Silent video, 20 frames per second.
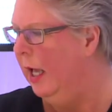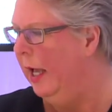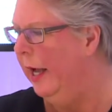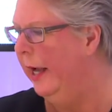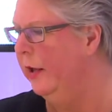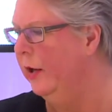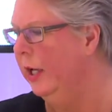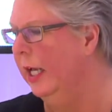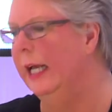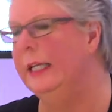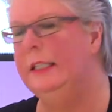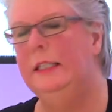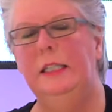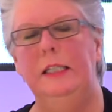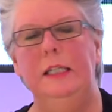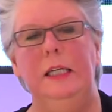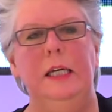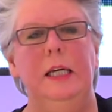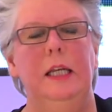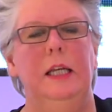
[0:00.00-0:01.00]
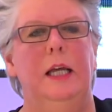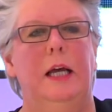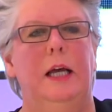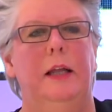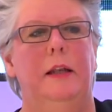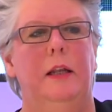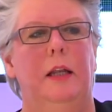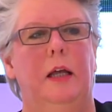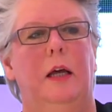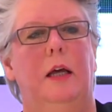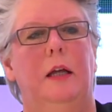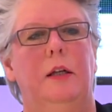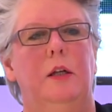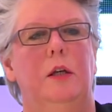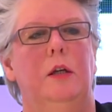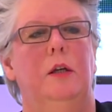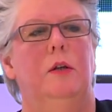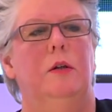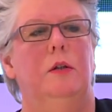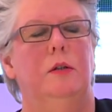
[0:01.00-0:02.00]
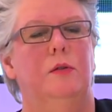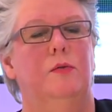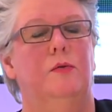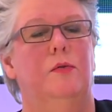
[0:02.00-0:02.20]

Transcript: And you can see that the use